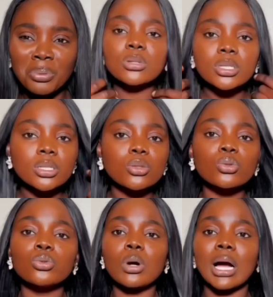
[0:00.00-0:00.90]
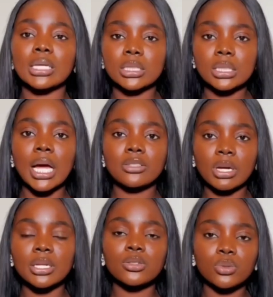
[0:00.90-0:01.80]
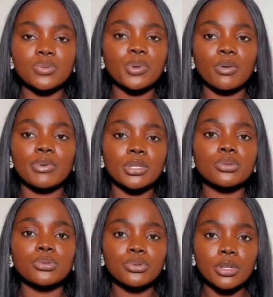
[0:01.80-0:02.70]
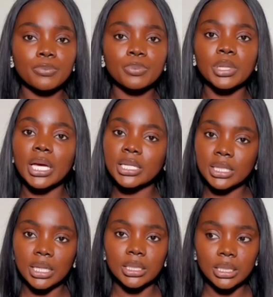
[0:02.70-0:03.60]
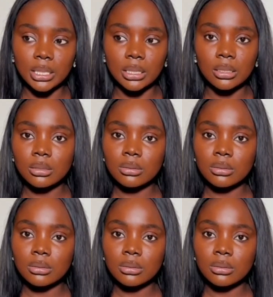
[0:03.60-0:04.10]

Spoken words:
I've not seen who has actually used velvet to drape excellently.